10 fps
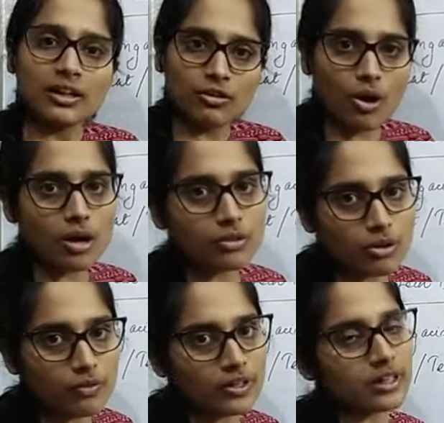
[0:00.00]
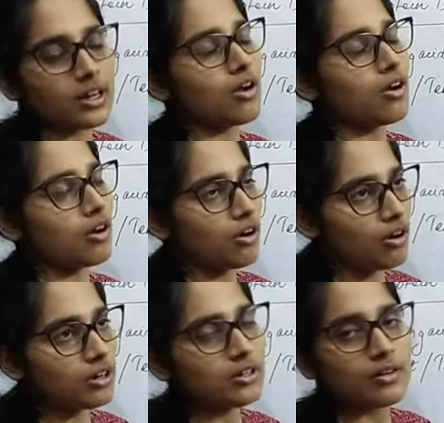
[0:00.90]
non-covalent
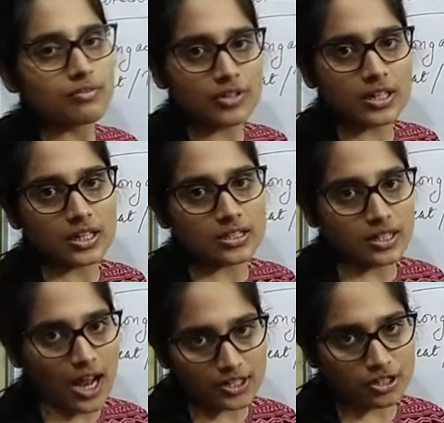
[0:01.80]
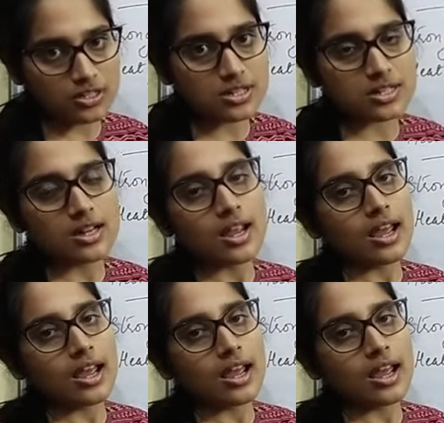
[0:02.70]
or weak interactions,